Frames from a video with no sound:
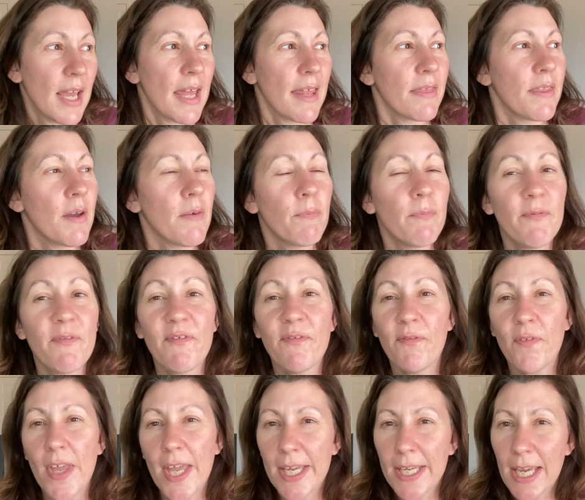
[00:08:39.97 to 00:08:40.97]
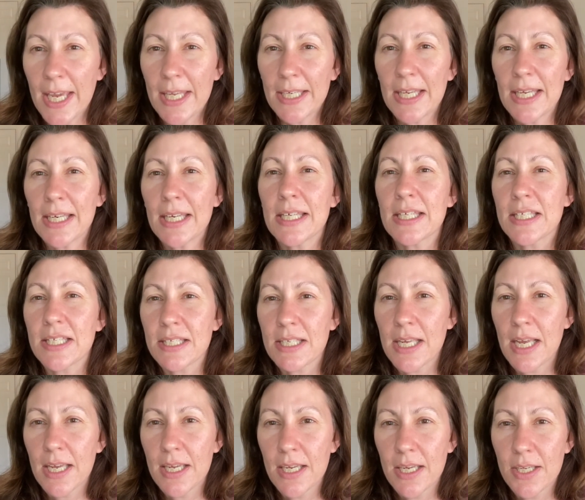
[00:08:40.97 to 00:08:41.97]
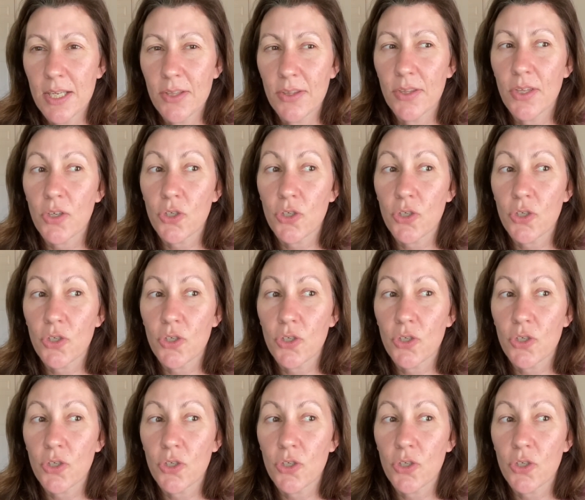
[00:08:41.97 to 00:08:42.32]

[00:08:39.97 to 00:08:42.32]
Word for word: The fig in it is the